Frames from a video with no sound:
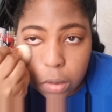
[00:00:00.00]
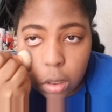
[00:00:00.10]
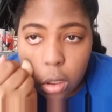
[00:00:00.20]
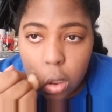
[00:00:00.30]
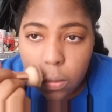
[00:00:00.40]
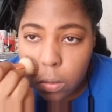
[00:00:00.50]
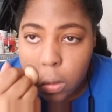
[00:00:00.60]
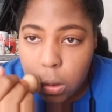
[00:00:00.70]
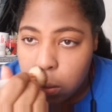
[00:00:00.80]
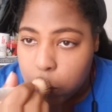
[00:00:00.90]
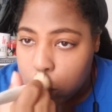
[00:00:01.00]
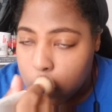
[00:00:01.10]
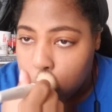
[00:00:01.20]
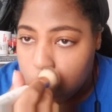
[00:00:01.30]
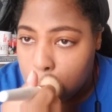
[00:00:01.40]
Definitely gonna put some
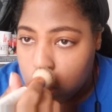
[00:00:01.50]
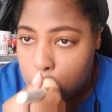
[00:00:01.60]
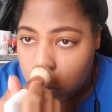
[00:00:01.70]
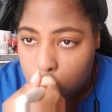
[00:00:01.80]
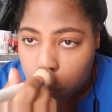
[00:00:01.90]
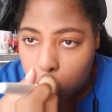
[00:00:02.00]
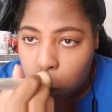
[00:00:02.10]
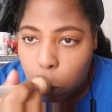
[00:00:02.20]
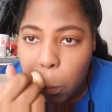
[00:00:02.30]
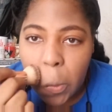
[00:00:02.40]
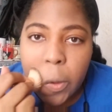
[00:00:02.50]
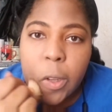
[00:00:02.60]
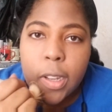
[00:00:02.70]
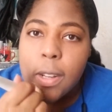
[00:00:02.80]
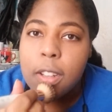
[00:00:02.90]
concealer on.
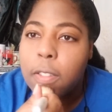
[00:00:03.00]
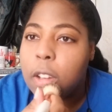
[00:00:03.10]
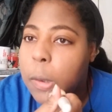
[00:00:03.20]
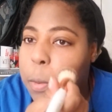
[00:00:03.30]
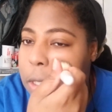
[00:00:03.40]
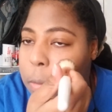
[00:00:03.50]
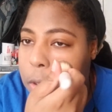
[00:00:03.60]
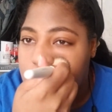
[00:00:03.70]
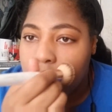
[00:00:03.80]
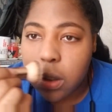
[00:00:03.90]
Definitely gonna put some concealer